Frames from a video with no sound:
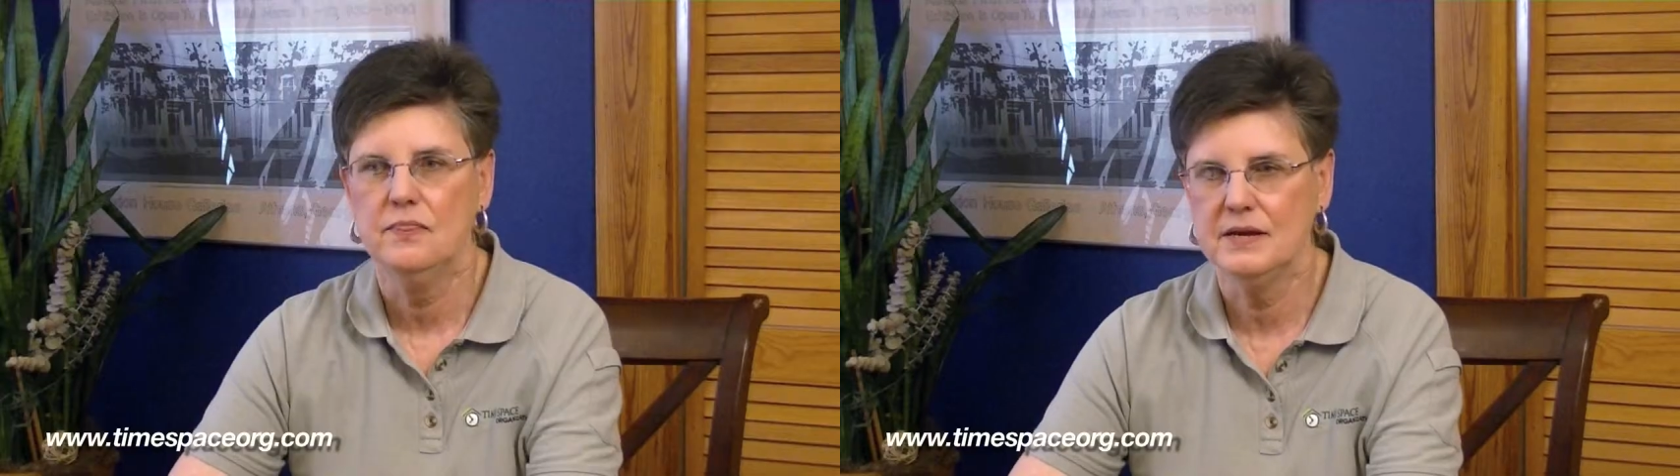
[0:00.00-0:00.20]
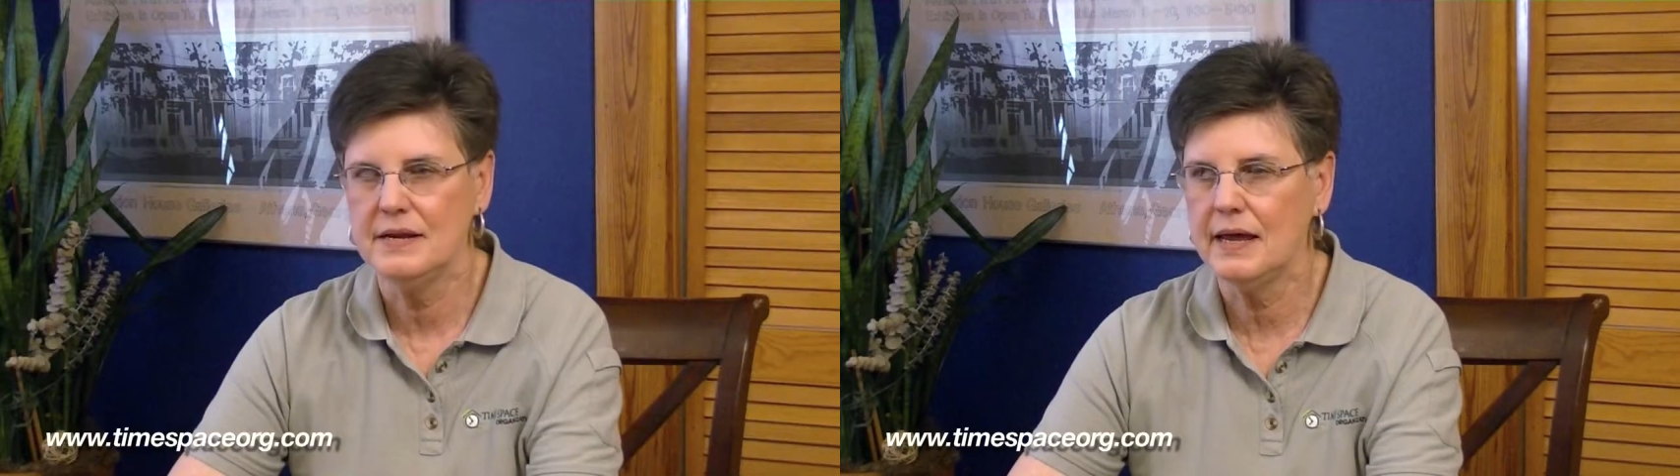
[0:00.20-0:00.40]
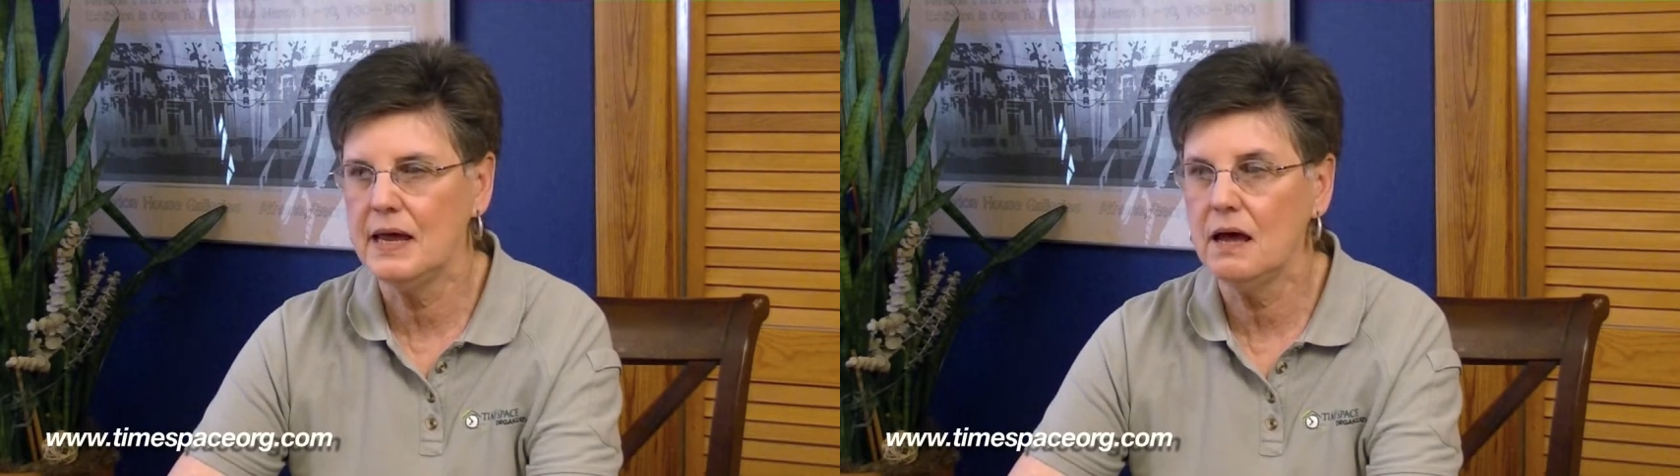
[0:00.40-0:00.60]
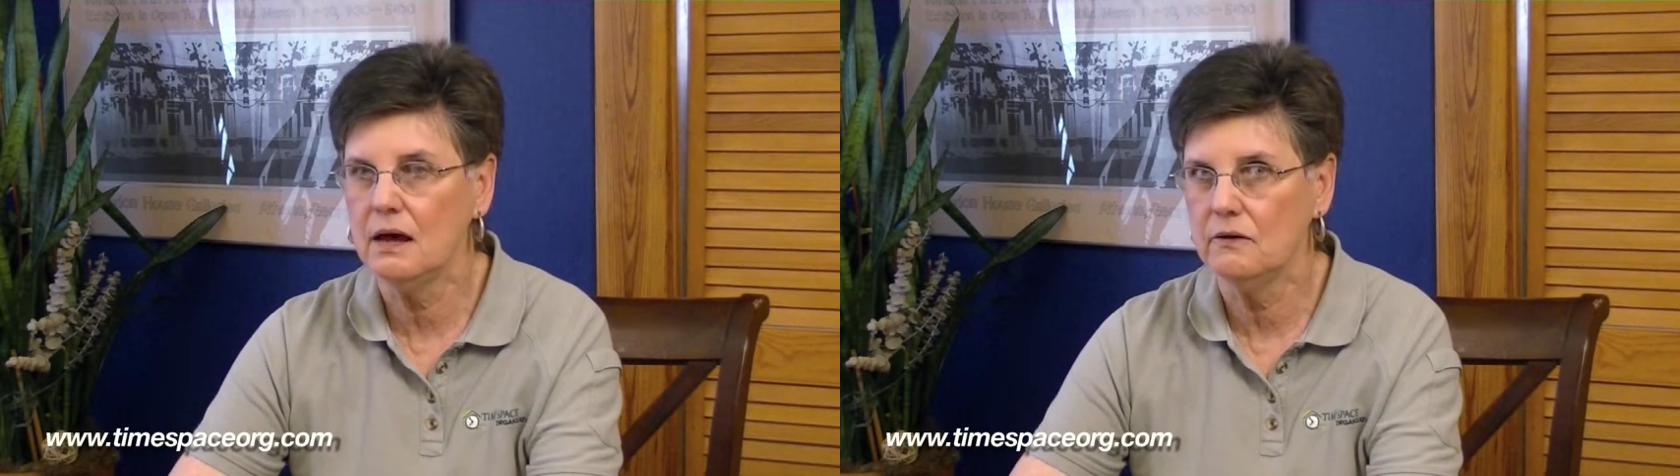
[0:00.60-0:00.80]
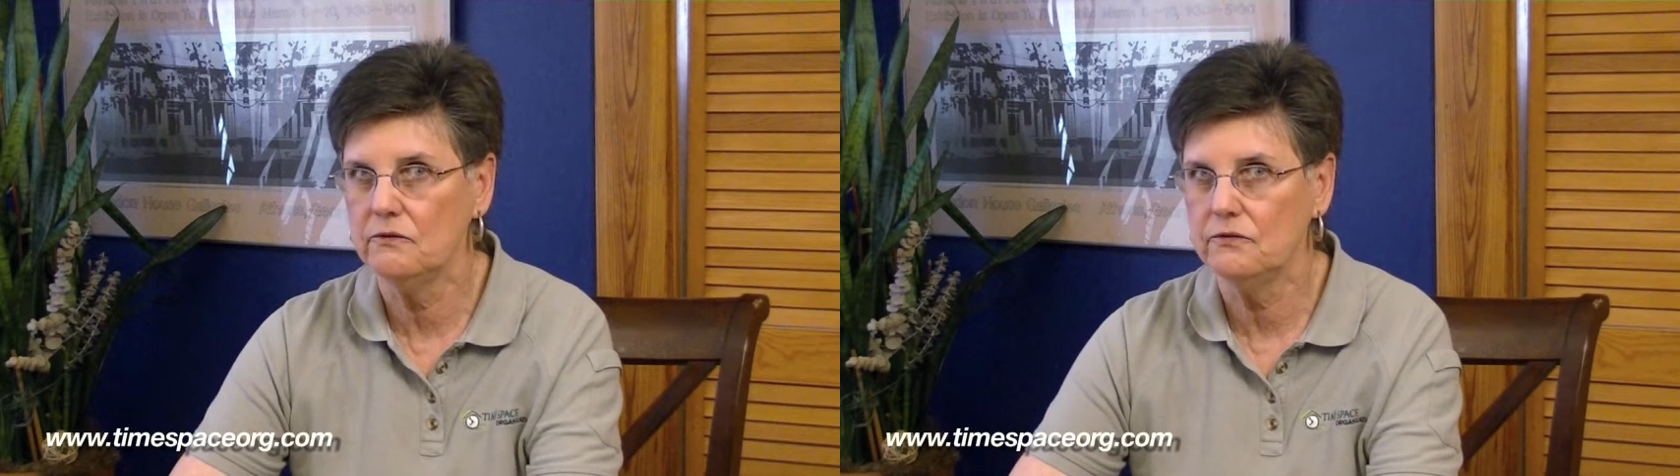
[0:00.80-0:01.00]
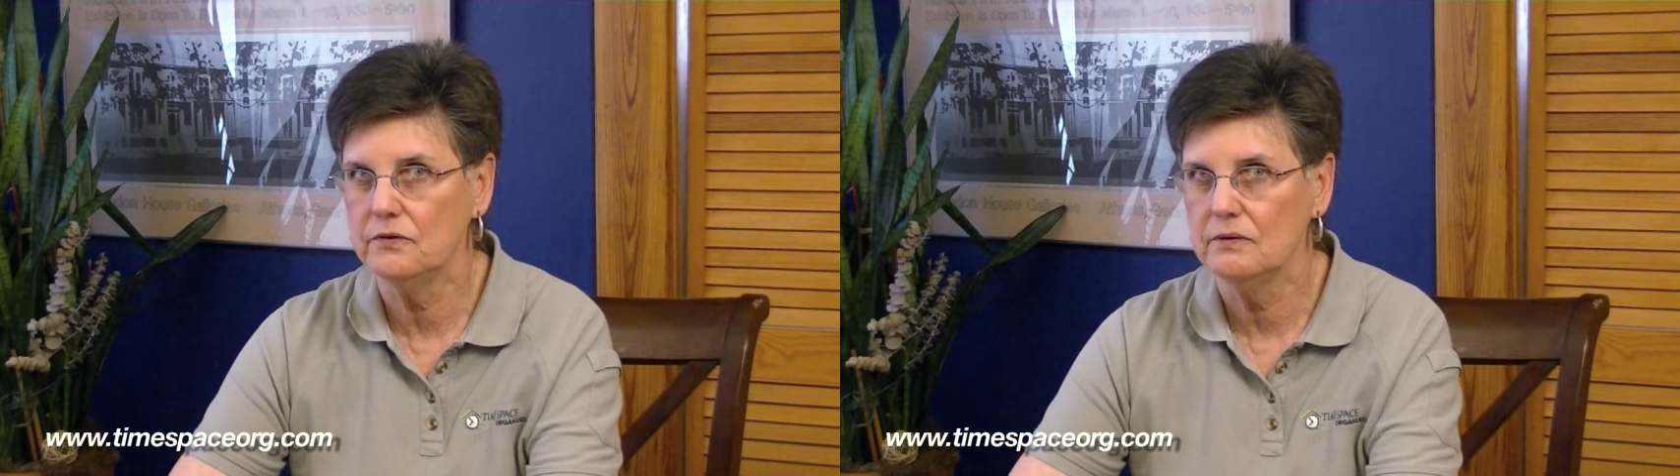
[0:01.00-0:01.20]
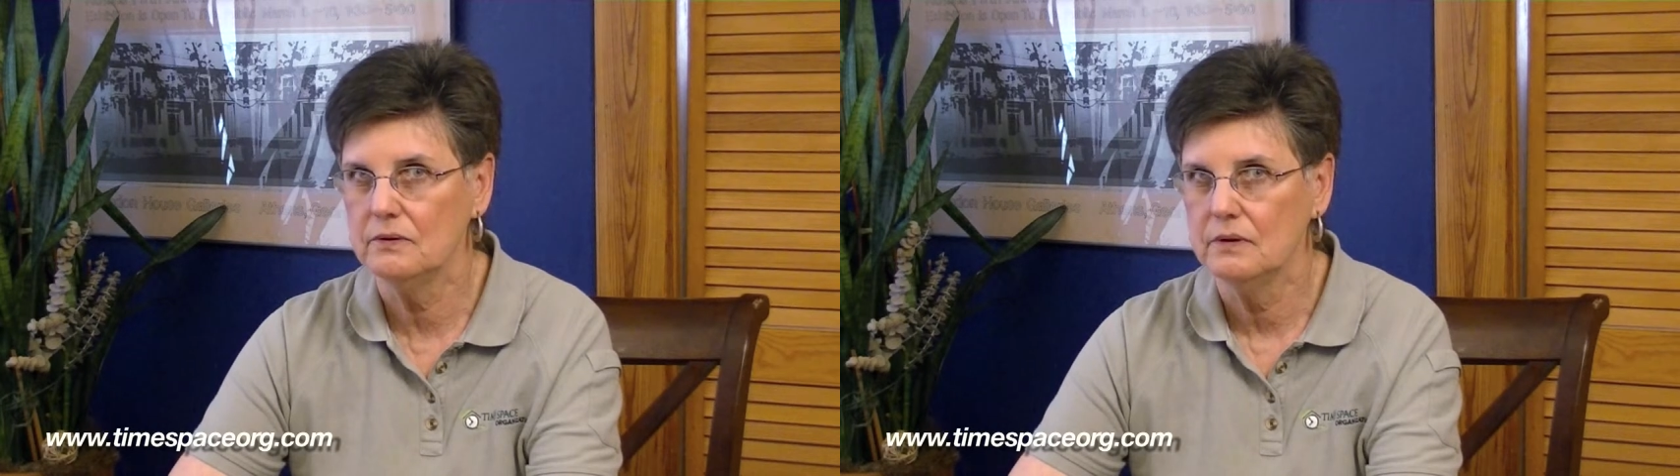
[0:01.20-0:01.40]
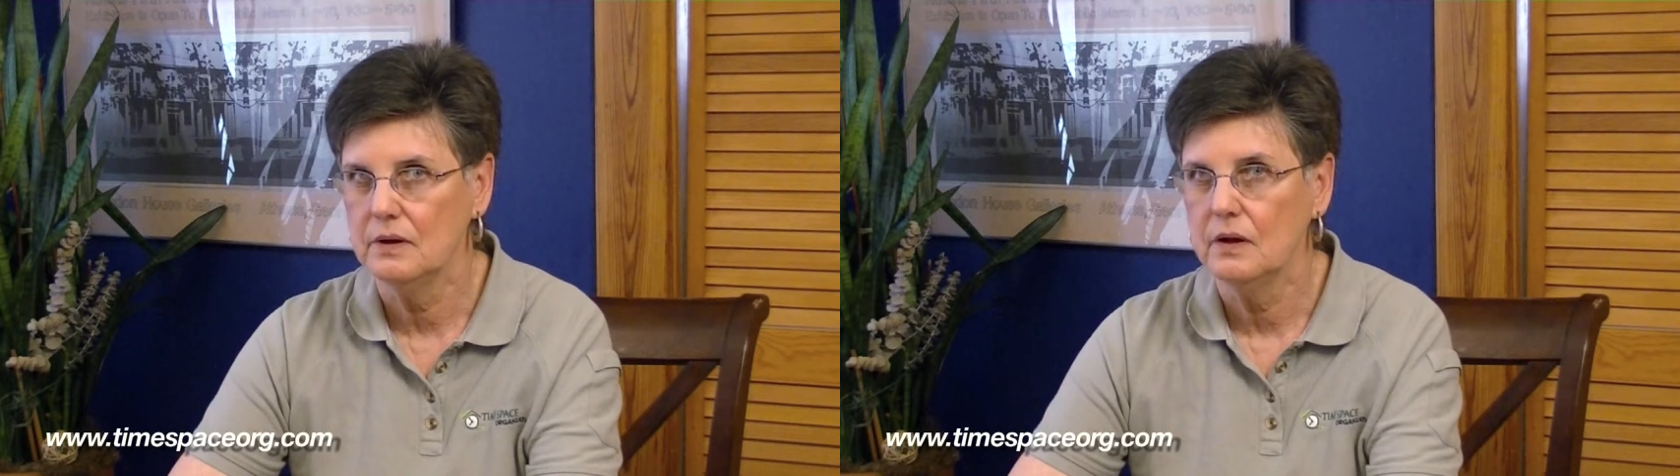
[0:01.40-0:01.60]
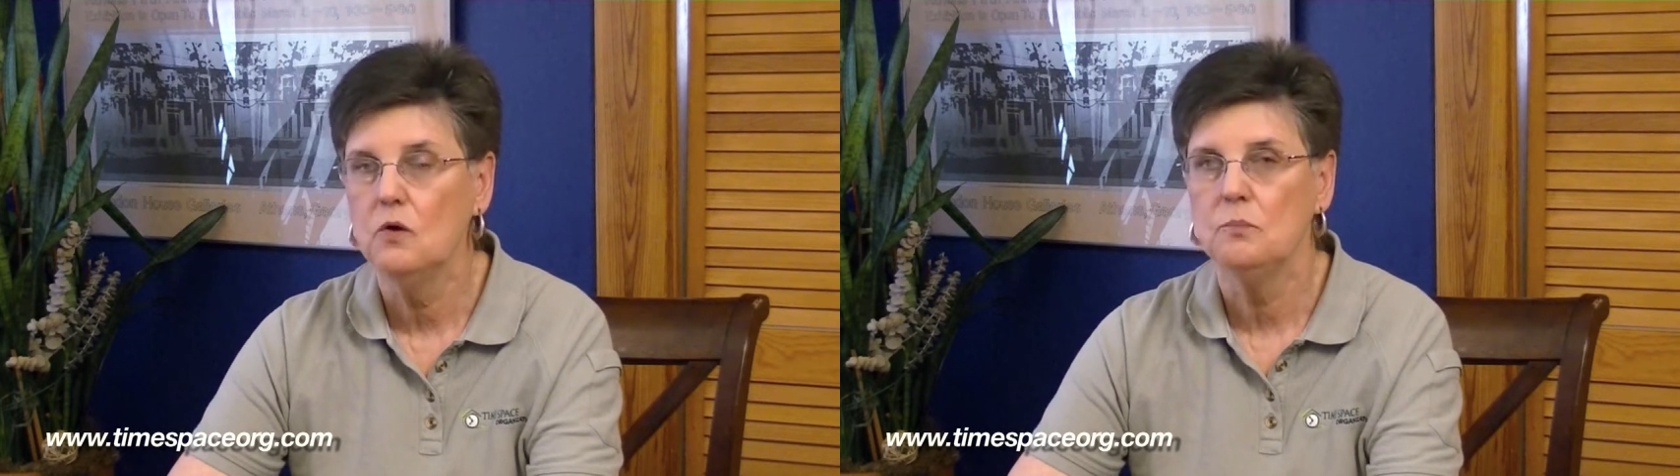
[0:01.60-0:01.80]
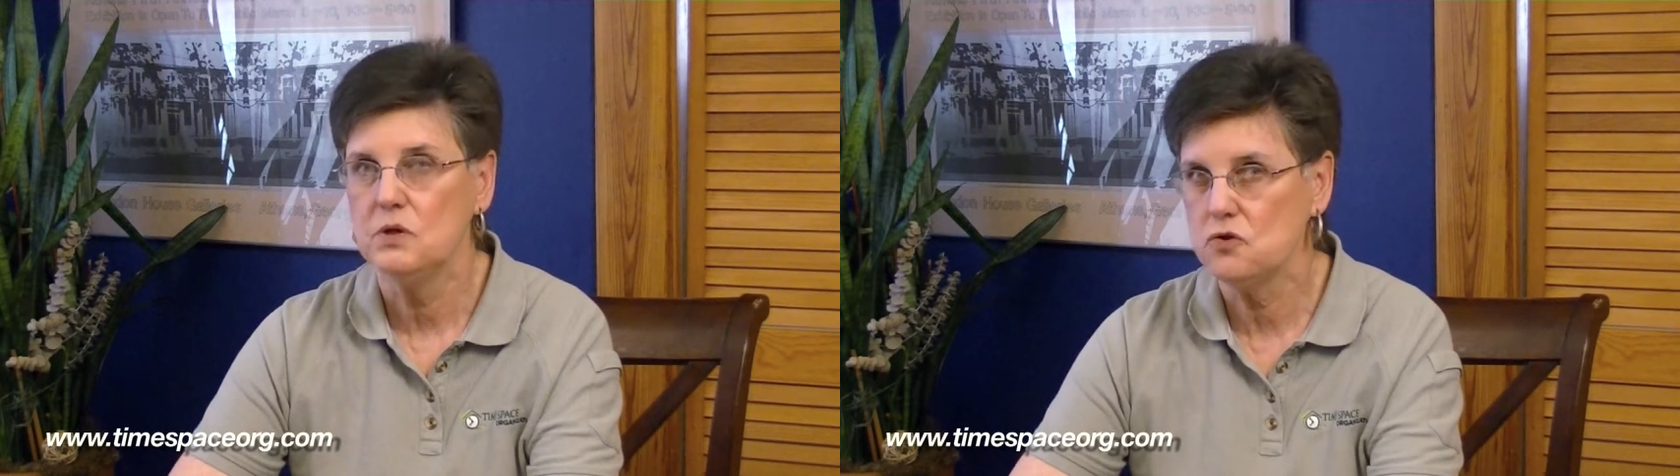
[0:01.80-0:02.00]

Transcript: The day of, be